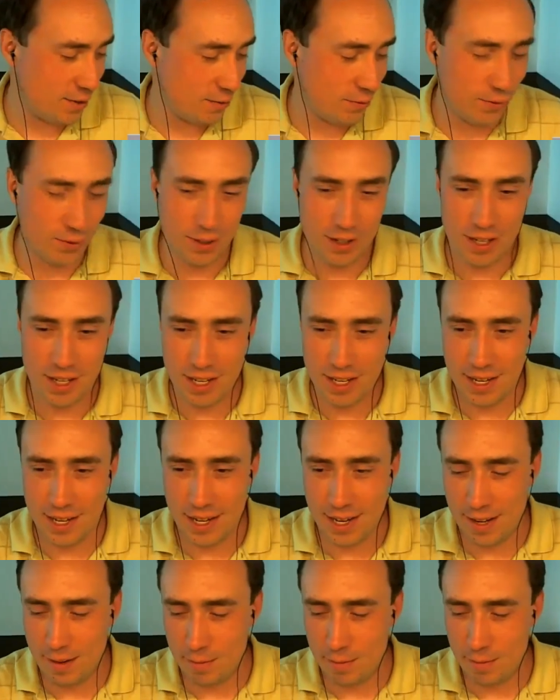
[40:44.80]
of
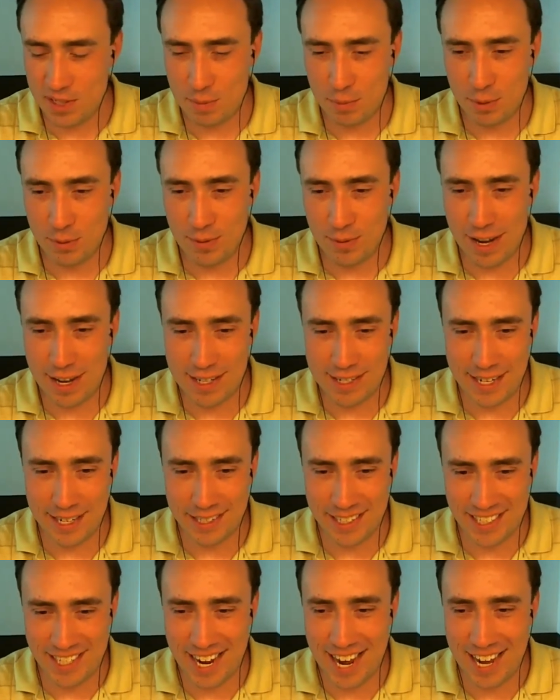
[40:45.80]
um, simplify a
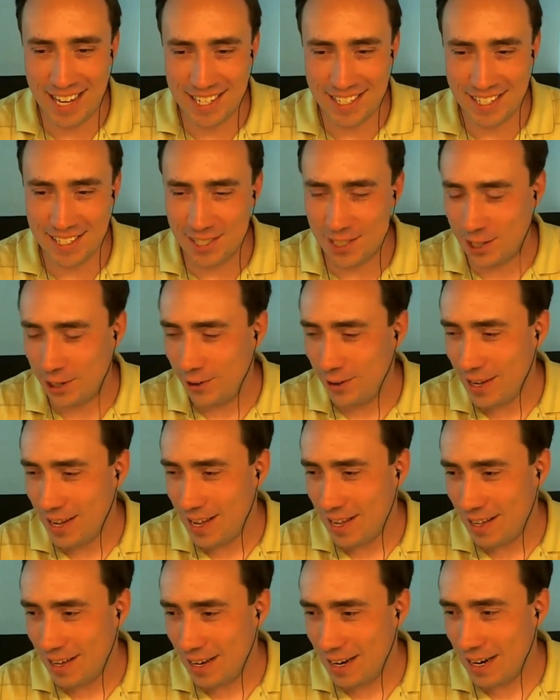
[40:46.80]
daily task. And so
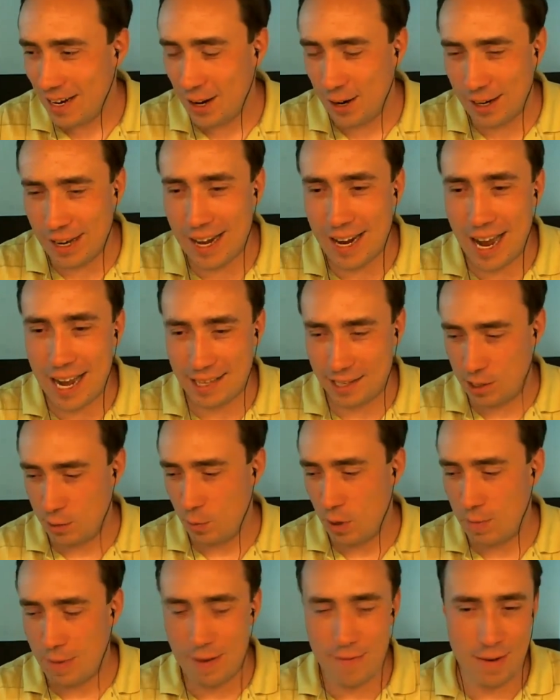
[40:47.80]
it, you know, it kind of highlighted
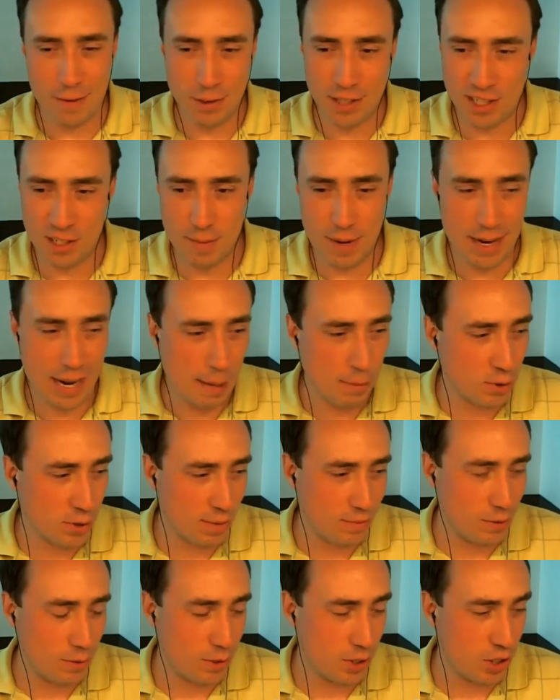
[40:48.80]
one of my favorite things about
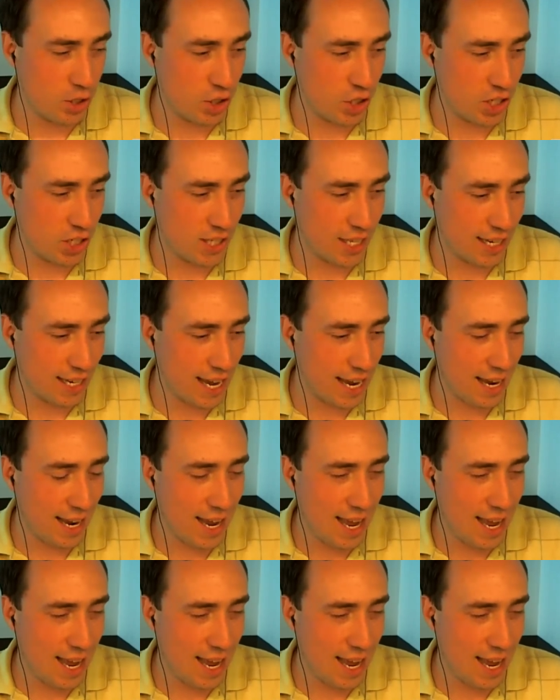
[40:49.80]
AppScript, which is just like yeah.